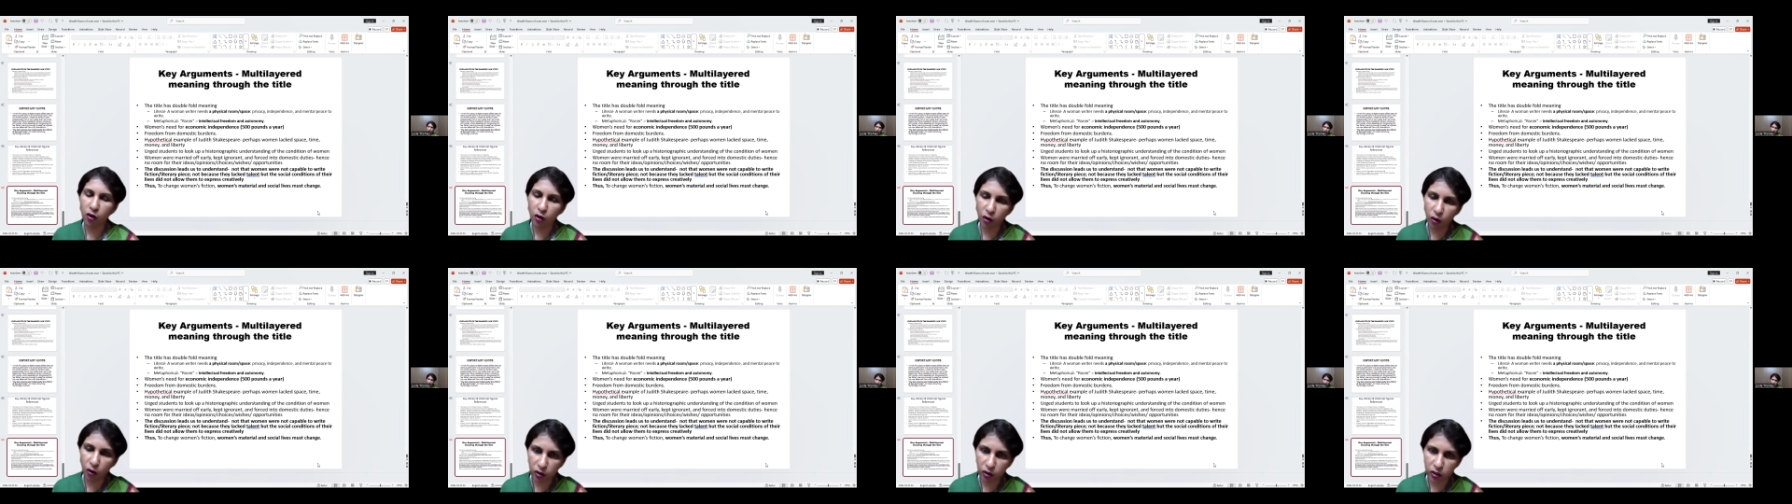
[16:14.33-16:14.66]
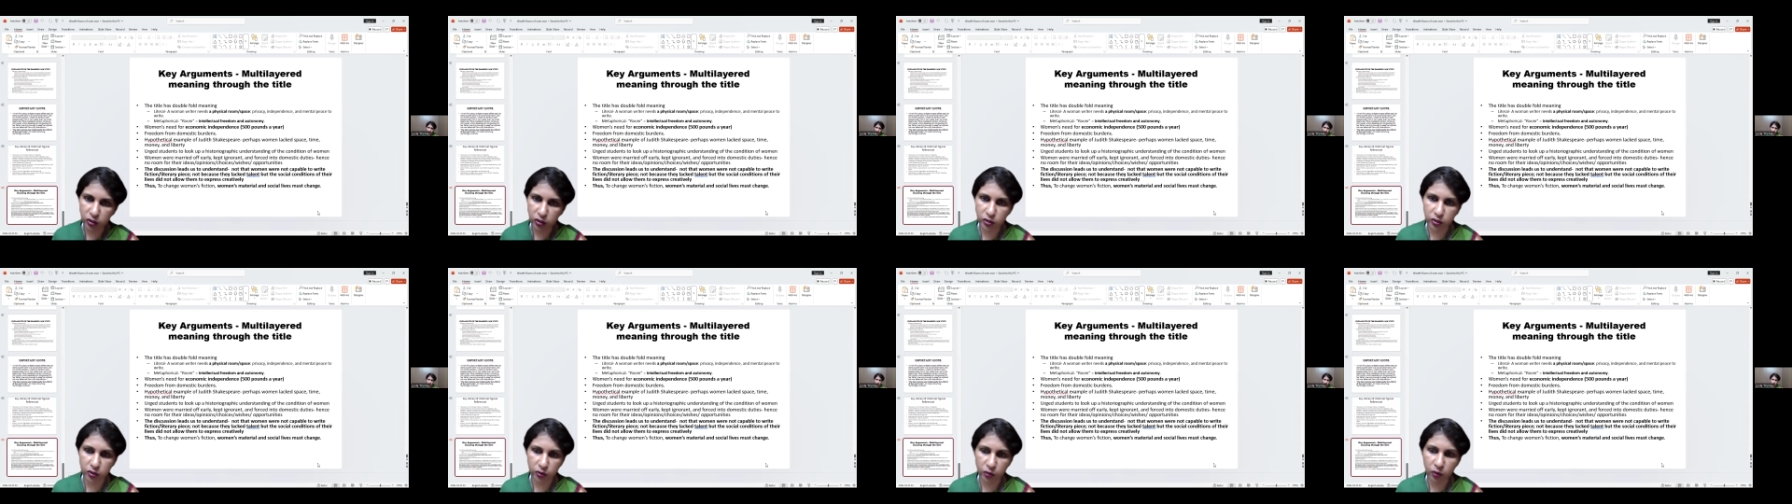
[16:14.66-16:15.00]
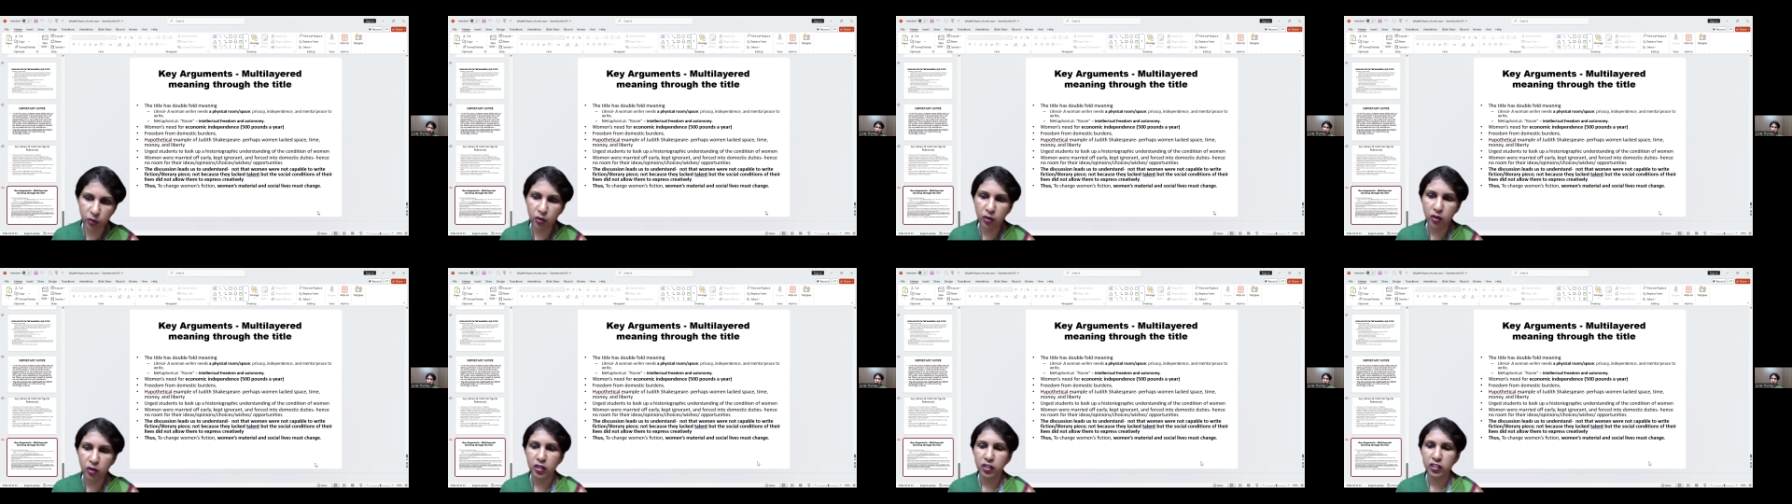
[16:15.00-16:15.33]

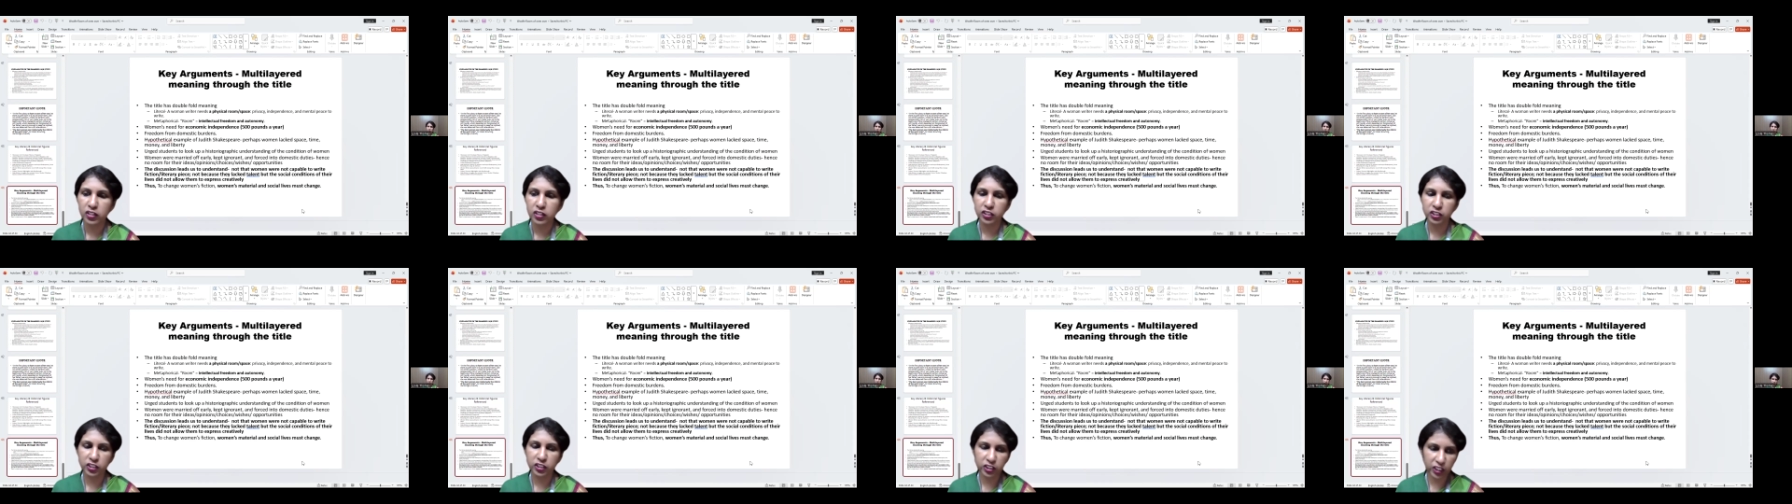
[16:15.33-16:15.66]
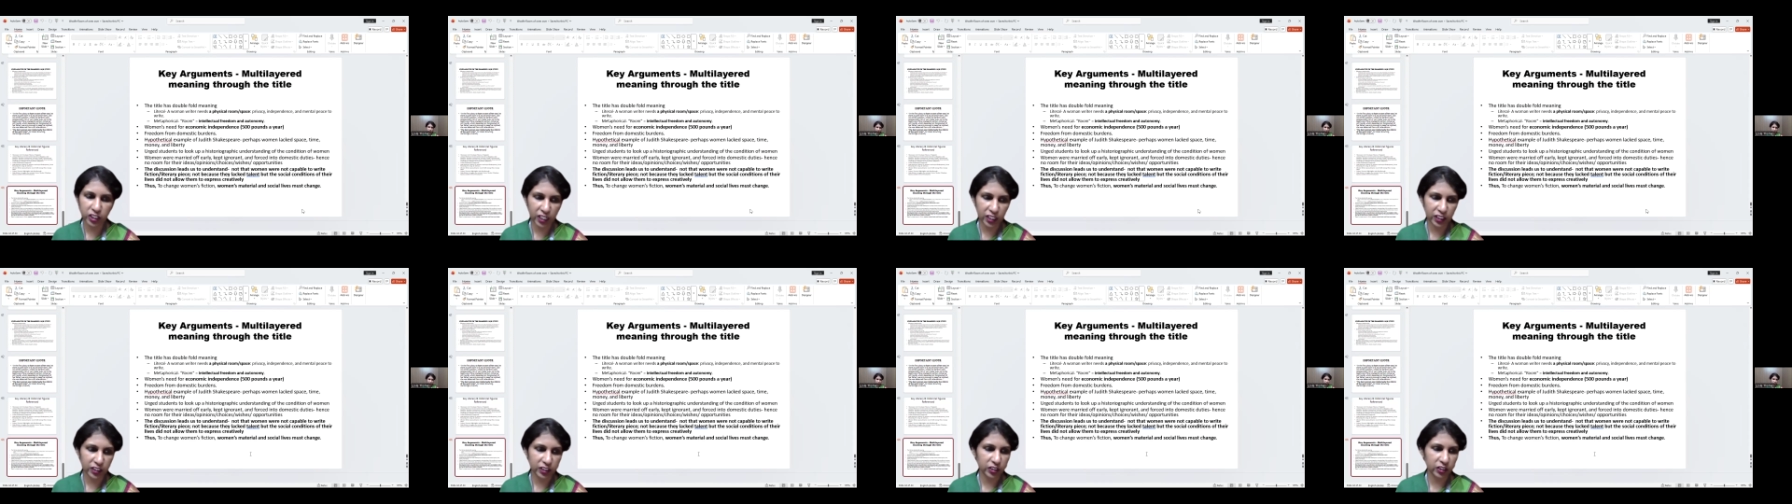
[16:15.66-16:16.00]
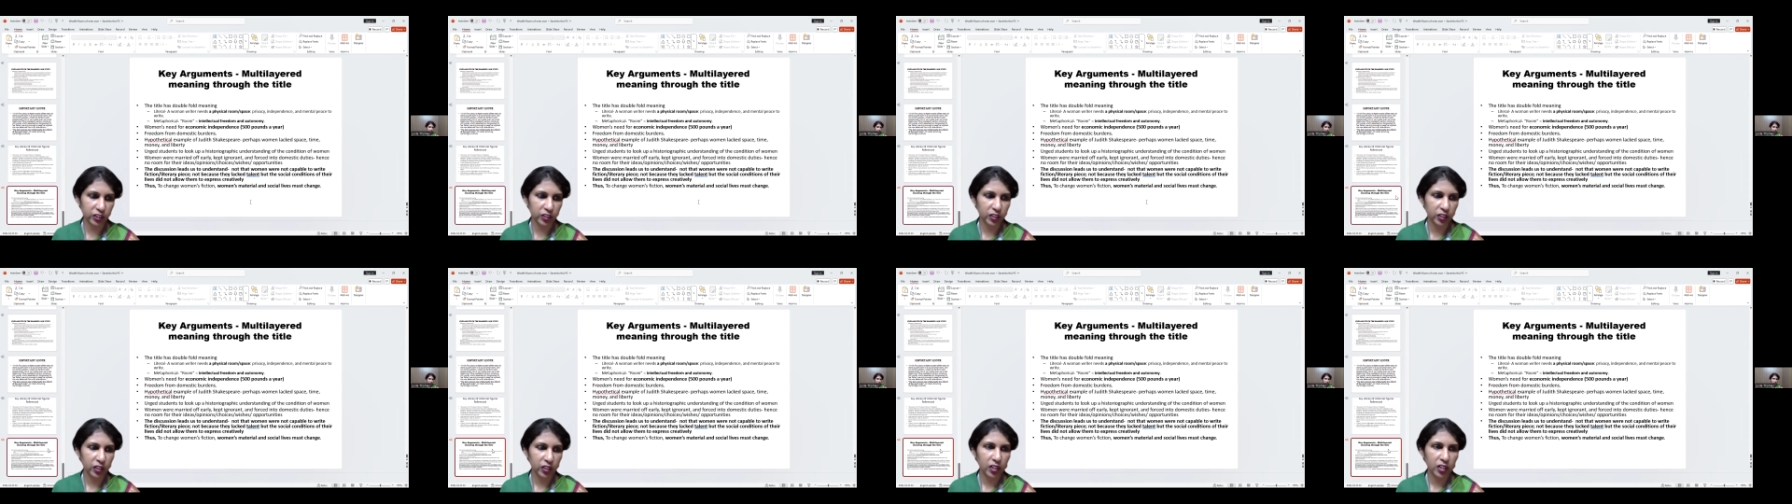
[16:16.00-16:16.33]
also
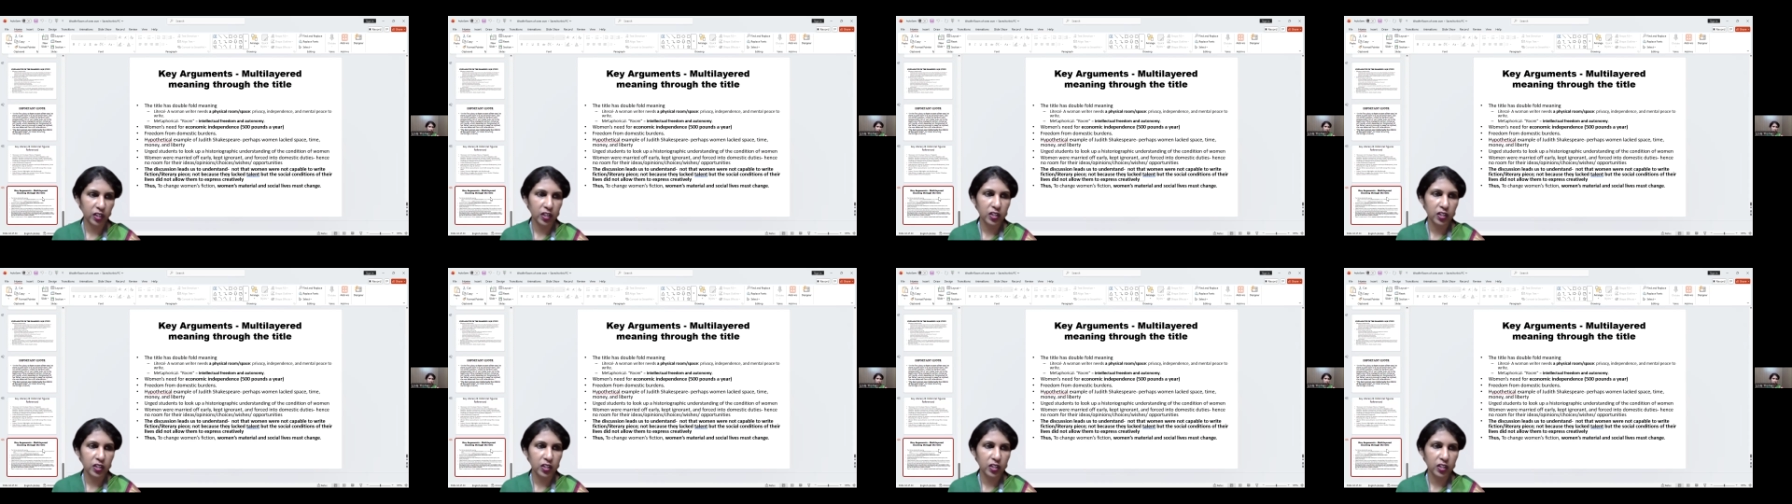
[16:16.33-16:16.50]
change.